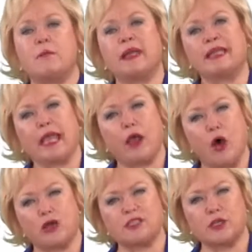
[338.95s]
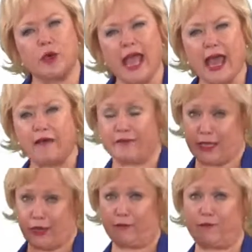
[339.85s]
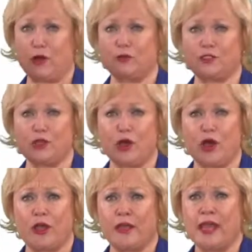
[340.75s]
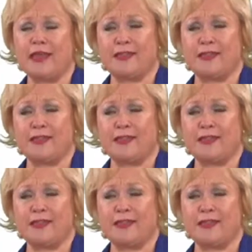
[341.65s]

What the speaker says: but they also have earphones on,